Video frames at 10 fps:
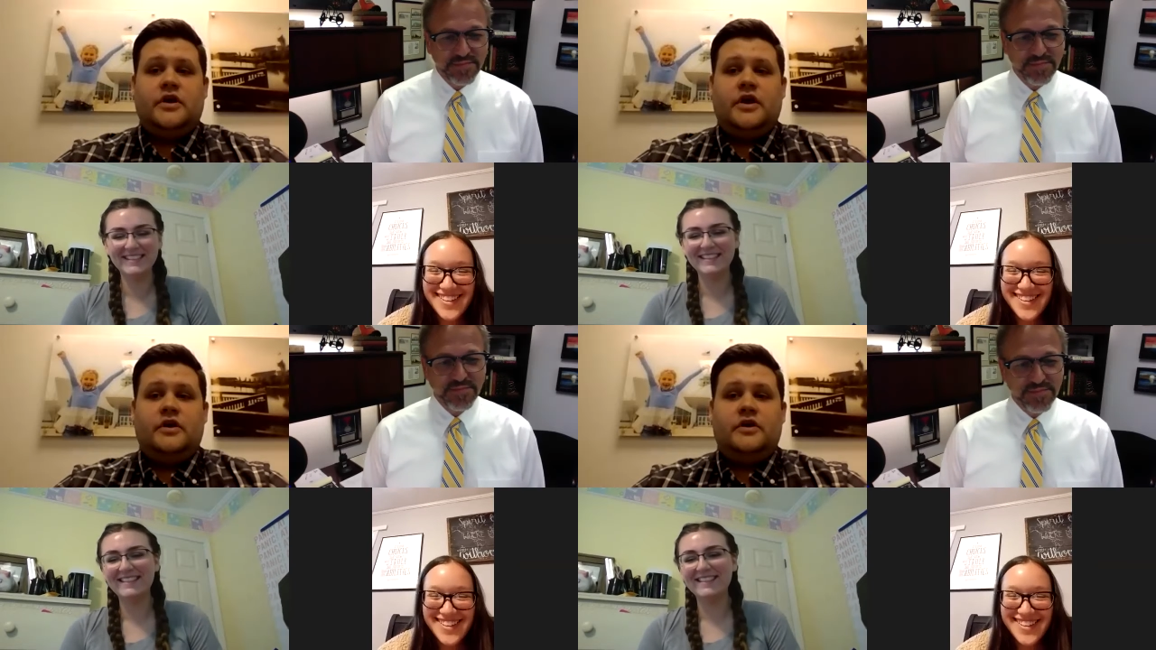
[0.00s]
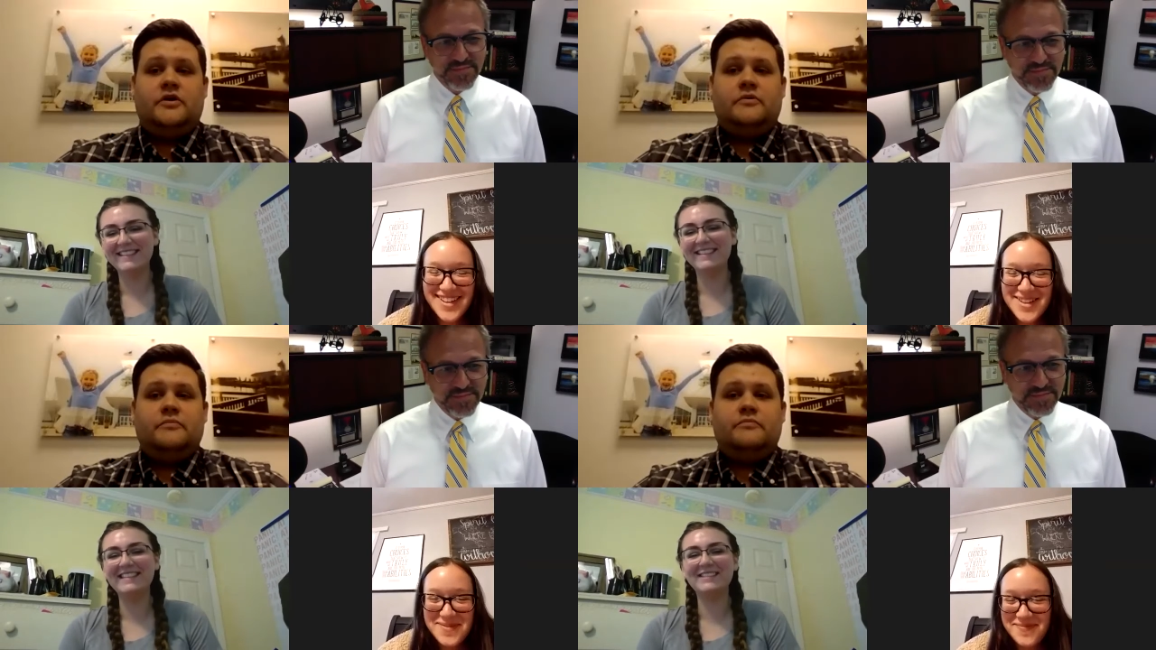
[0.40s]

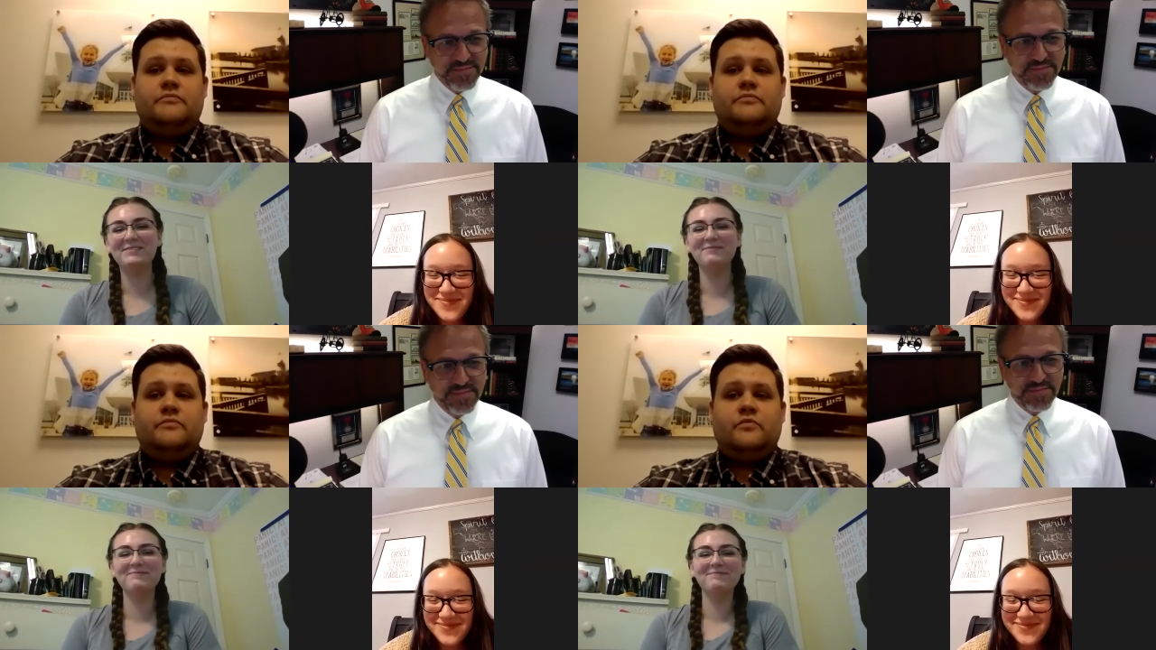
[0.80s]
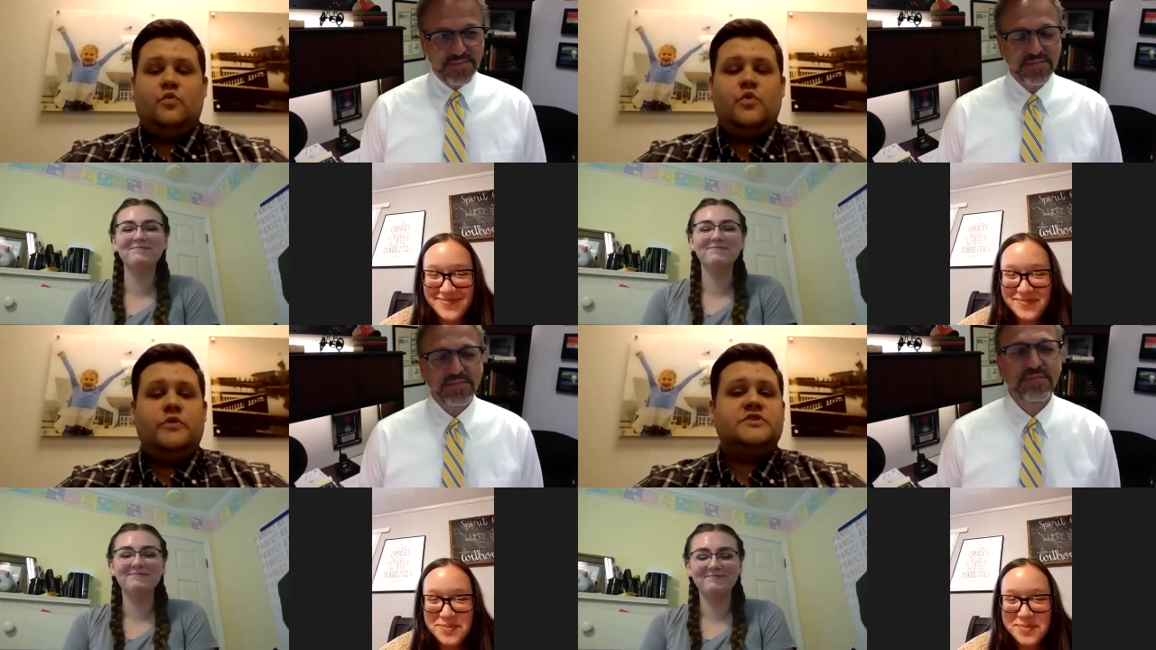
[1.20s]
Speaker 1: um,
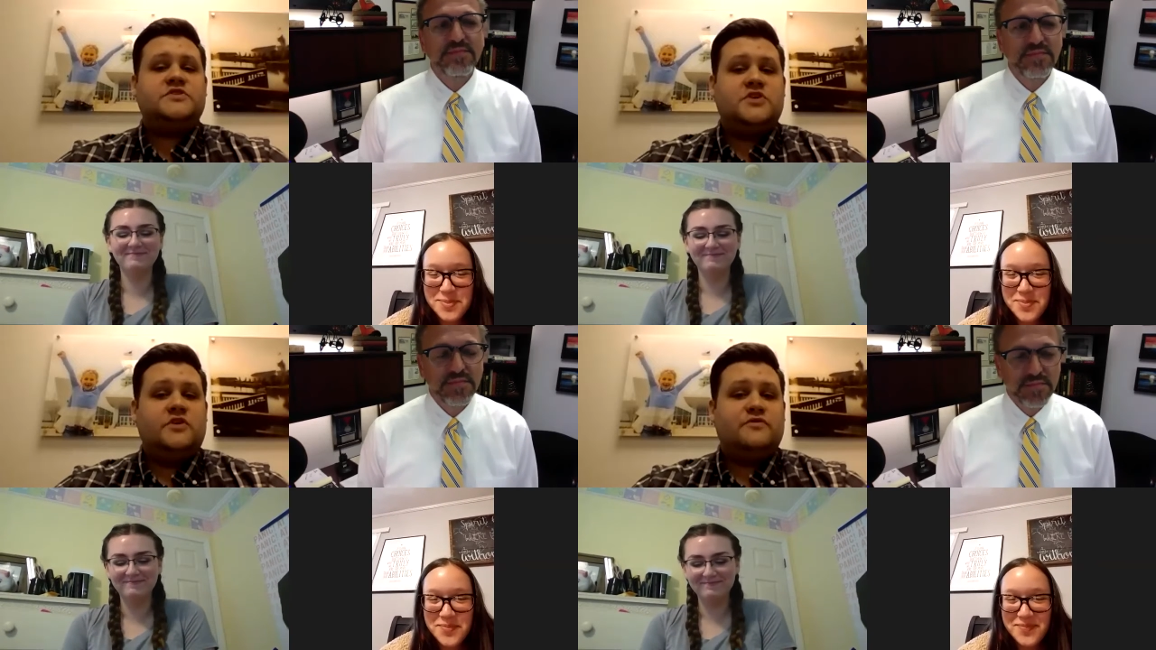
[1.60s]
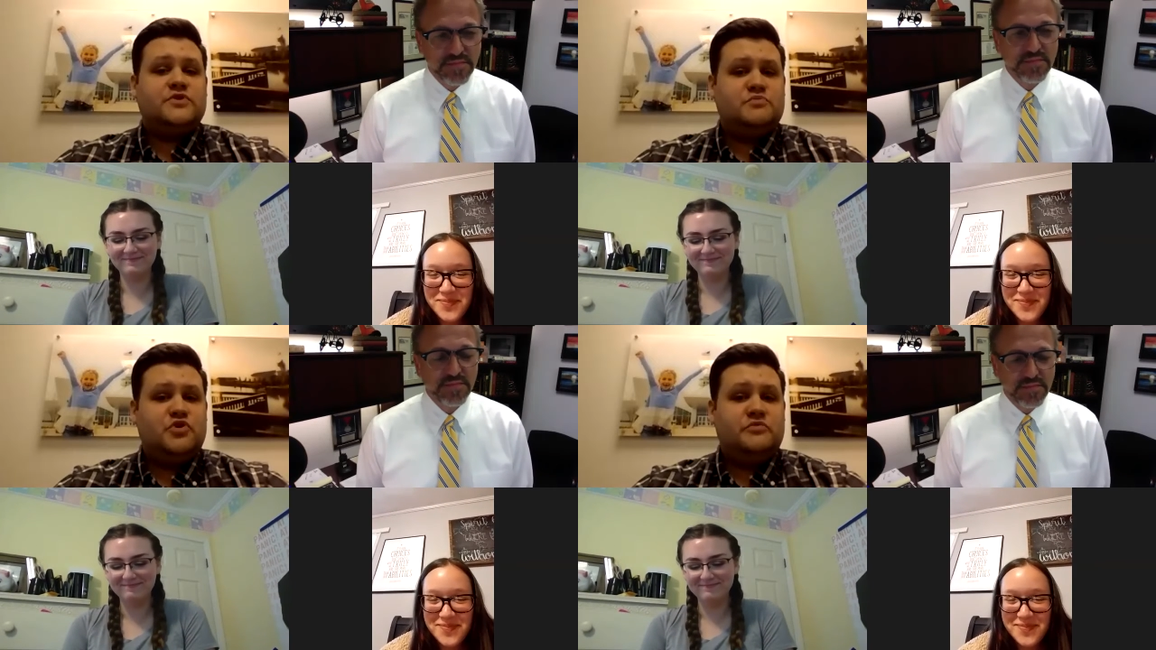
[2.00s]
women's suffrage
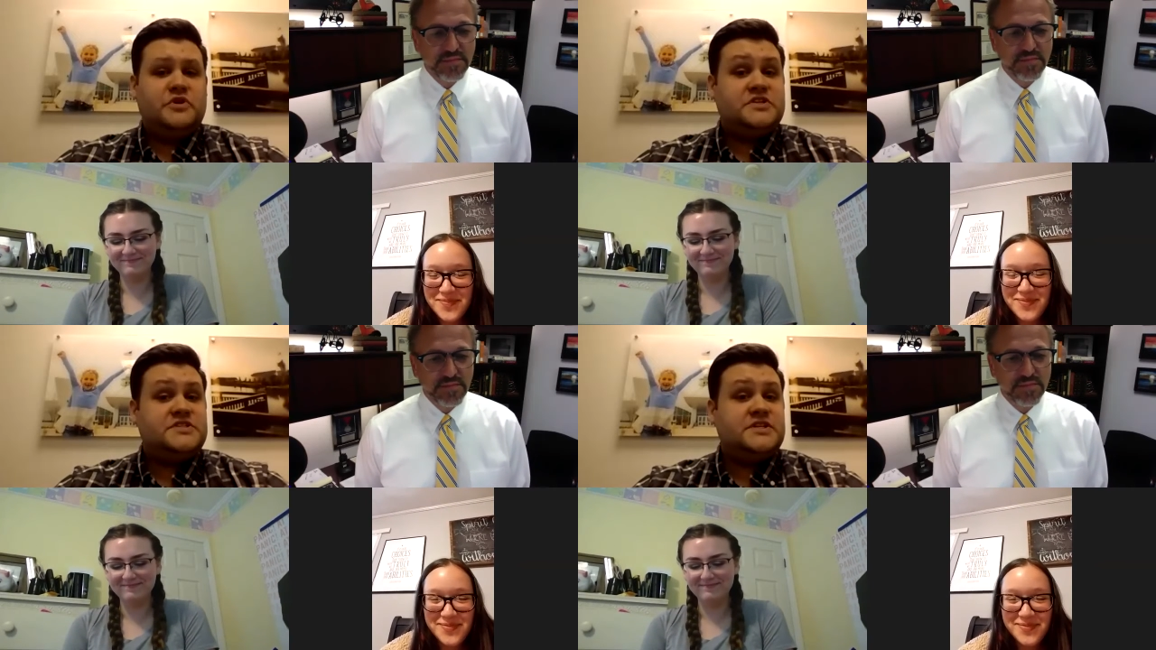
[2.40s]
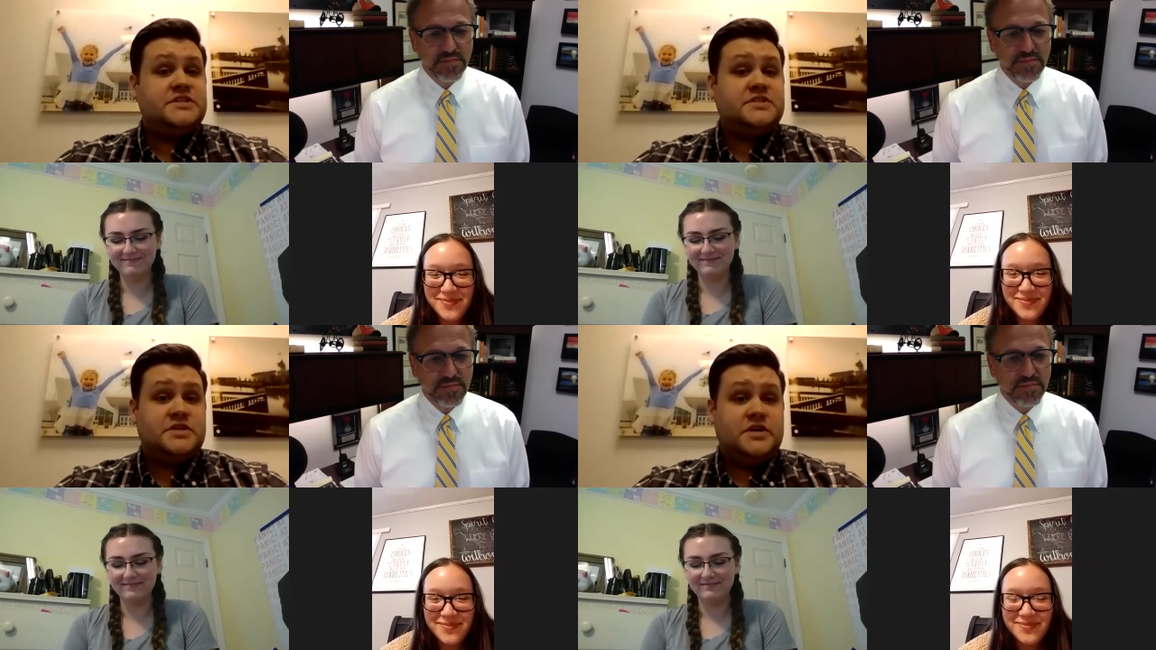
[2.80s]
movement in
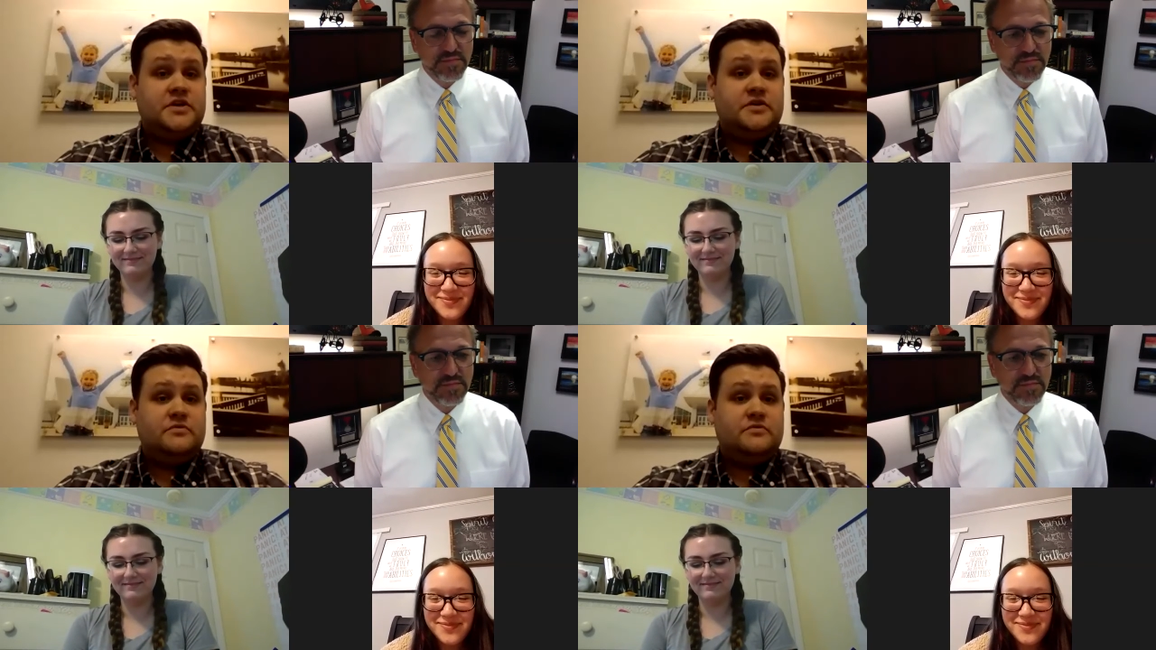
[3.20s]
Tennessee,